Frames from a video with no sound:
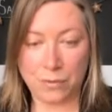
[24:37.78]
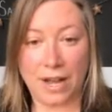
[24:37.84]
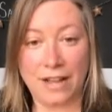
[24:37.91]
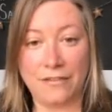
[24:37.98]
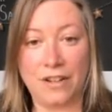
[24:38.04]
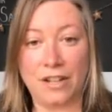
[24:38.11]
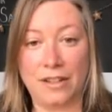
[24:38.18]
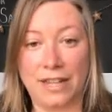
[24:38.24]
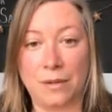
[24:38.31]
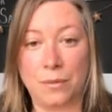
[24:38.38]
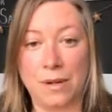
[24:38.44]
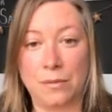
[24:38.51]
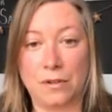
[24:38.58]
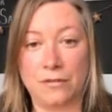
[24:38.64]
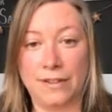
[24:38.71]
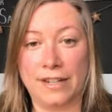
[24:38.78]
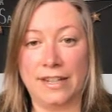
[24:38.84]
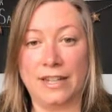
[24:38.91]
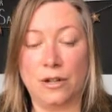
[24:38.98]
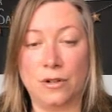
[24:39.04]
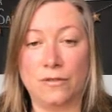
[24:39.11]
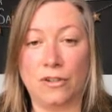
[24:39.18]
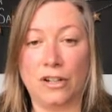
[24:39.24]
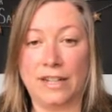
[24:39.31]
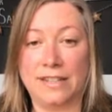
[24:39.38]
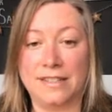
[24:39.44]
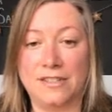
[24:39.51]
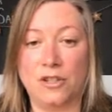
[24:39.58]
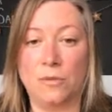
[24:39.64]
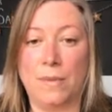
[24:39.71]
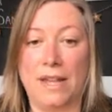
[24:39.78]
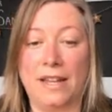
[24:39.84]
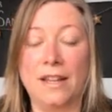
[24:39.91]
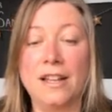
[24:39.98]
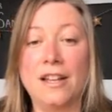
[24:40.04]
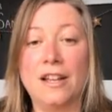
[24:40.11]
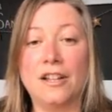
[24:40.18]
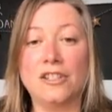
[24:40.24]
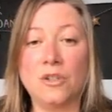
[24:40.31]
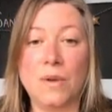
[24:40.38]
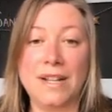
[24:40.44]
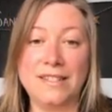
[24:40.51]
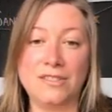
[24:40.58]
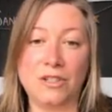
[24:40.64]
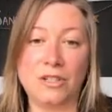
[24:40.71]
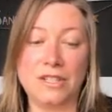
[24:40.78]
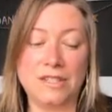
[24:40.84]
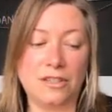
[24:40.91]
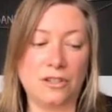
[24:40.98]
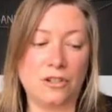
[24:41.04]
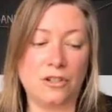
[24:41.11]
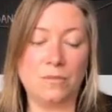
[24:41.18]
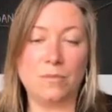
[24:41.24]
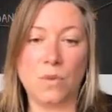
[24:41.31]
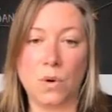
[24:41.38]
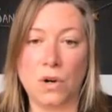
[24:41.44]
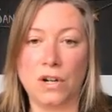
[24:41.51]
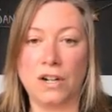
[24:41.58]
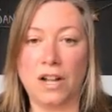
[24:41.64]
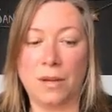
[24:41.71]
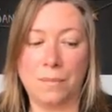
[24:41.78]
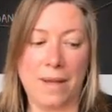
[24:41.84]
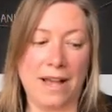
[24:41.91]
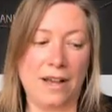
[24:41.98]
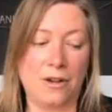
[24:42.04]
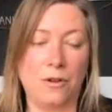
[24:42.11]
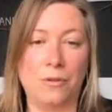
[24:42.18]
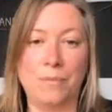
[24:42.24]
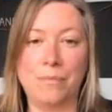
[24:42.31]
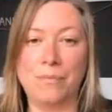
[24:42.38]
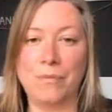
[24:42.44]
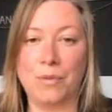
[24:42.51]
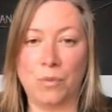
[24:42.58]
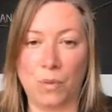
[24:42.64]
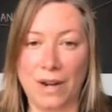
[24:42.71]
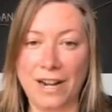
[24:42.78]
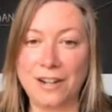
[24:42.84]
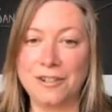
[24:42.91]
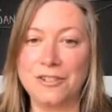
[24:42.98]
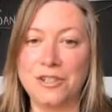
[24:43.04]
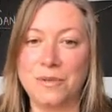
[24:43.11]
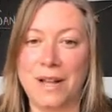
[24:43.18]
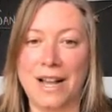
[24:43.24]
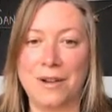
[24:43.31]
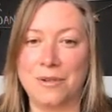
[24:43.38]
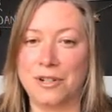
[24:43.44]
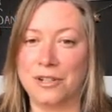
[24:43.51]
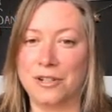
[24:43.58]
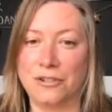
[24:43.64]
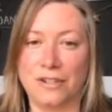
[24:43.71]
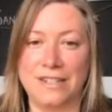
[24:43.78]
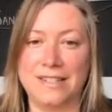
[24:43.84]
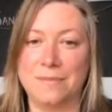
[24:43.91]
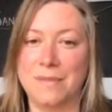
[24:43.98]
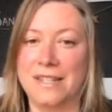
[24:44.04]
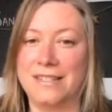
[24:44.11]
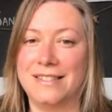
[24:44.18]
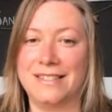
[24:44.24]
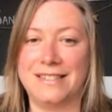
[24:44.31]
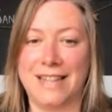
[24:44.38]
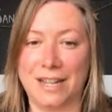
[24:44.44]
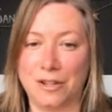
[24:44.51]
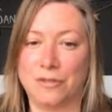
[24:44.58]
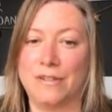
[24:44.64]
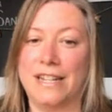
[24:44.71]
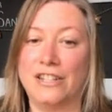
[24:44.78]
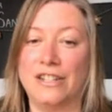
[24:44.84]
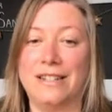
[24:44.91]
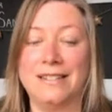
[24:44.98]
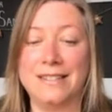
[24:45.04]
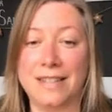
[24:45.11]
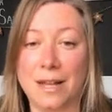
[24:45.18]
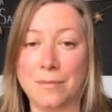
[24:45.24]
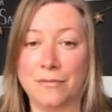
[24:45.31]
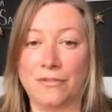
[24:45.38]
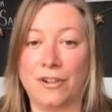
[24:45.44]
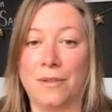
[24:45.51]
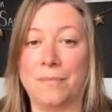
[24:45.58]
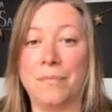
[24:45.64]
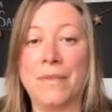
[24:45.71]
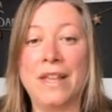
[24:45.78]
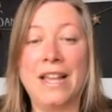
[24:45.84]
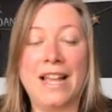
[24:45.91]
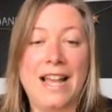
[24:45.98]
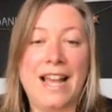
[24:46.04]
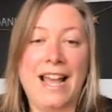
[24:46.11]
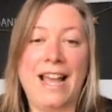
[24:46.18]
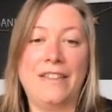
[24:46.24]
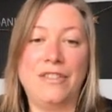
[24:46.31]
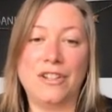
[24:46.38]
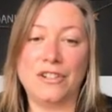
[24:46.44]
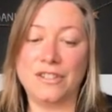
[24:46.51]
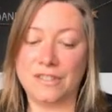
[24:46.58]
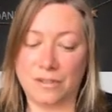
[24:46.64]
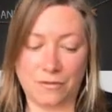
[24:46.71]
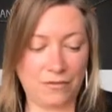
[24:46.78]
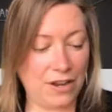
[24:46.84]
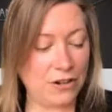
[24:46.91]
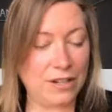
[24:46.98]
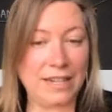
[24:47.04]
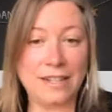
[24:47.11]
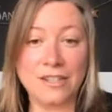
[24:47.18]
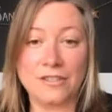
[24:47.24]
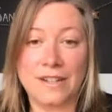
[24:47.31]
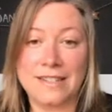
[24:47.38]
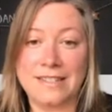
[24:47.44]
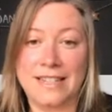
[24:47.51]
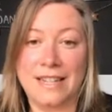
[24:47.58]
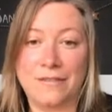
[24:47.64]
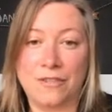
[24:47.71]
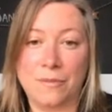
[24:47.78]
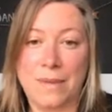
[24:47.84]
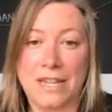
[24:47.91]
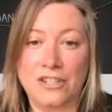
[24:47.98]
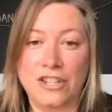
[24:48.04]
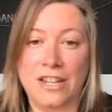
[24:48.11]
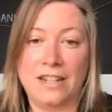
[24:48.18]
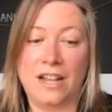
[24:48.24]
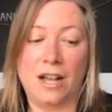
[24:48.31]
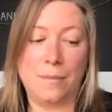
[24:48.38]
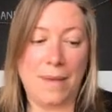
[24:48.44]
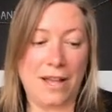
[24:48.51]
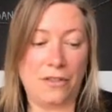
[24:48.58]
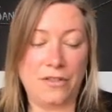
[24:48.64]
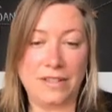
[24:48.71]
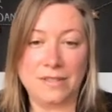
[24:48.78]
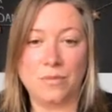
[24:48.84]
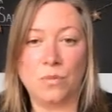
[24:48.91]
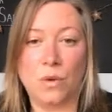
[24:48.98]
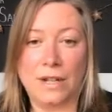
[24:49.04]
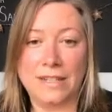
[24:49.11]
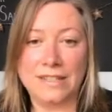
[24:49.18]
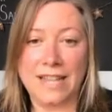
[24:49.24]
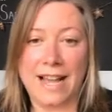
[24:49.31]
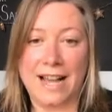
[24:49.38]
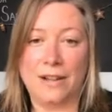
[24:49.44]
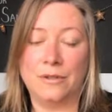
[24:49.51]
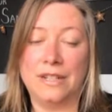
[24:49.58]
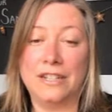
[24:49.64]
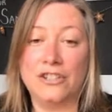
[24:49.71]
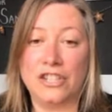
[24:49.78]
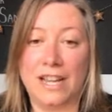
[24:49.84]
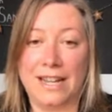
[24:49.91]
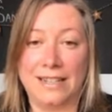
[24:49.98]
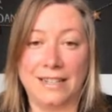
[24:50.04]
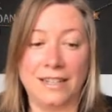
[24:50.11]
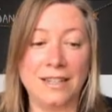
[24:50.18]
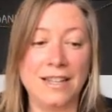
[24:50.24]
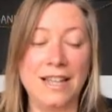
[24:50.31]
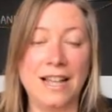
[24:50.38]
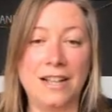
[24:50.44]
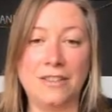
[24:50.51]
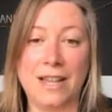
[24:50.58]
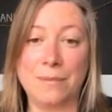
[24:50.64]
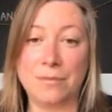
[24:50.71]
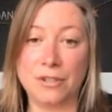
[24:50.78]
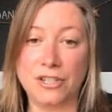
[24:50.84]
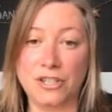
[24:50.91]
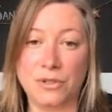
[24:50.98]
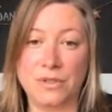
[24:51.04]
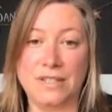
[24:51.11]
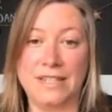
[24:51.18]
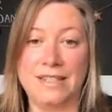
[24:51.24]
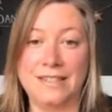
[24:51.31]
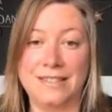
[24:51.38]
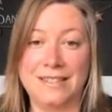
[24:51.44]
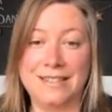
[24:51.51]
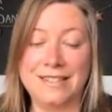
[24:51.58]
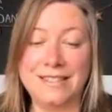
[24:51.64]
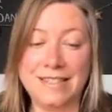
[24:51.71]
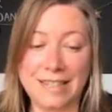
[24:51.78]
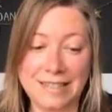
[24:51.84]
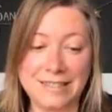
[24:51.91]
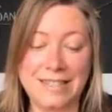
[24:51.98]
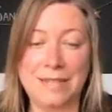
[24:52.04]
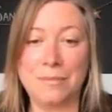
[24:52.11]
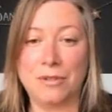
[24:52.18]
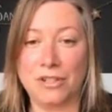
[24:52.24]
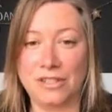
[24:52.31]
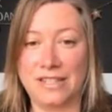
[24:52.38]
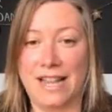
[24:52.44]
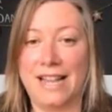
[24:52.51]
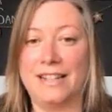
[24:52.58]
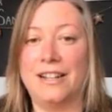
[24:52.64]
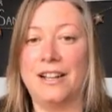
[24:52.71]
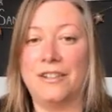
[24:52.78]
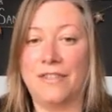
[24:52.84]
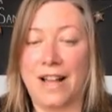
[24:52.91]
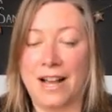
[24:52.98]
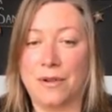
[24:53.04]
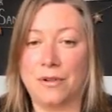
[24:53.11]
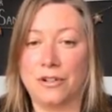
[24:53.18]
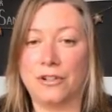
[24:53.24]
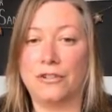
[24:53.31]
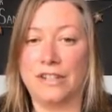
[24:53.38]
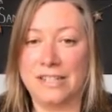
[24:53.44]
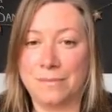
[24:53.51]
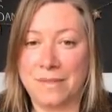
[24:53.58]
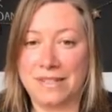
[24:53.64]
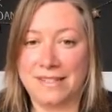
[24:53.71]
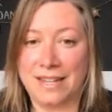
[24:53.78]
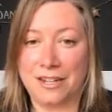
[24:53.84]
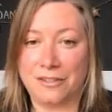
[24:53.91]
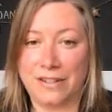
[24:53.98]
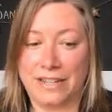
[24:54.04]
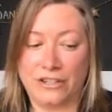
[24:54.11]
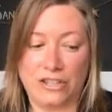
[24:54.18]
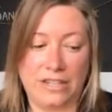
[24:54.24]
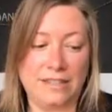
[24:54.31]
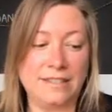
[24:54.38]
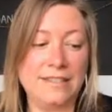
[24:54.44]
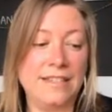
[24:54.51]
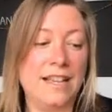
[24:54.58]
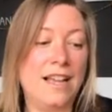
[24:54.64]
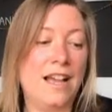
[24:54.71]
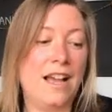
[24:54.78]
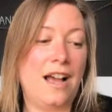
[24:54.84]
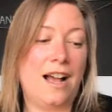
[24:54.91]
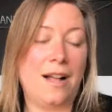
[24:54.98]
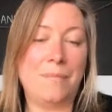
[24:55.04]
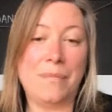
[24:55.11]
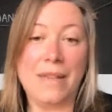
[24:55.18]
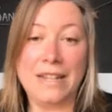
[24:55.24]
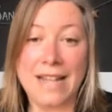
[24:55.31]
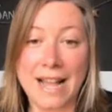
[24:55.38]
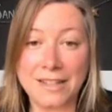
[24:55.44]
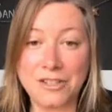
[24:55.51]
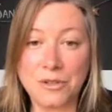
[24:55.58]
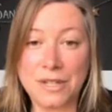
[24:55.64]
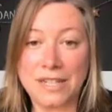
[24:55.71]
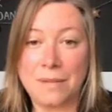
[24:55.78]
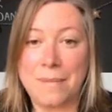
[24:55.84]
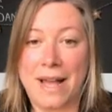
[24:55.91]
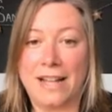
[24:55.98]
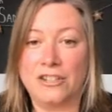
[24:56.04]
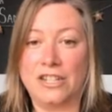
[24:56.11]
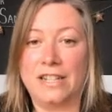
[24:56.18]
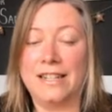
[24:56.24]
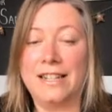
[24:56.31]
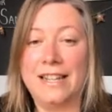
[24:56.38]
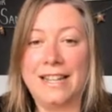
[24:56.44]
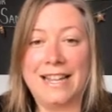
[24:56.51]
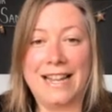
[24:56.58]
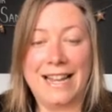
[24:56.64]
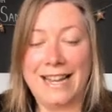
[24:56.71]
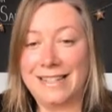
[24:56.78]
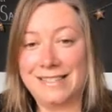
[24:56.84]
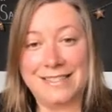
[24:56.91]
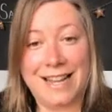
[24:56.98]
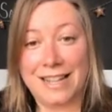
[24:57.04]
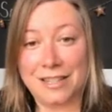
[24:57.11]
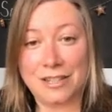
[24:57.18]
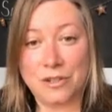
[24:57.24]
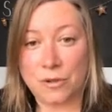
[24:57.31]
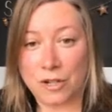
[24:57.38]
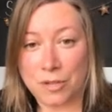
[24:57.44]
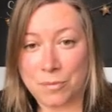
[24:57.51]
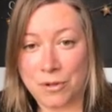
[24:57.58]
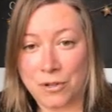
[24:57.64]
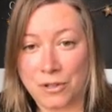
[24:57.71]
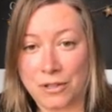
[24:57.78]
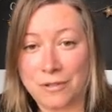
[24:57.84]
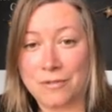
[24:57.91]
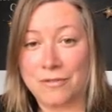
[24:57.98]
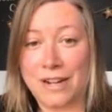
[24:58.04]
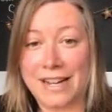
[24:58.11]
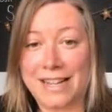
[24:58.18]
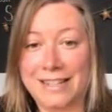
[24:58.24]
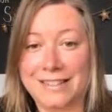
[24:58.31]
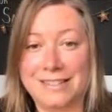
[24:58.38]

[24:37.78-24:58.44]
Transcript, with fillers: I felt like we were really over-consuming. So I started to learn more about where do our Christmas decorations come from? And there's very interesting information about this one town in China that produces 60% of our Christmas decorations. And as you can imagine, it's not the North Pole, right?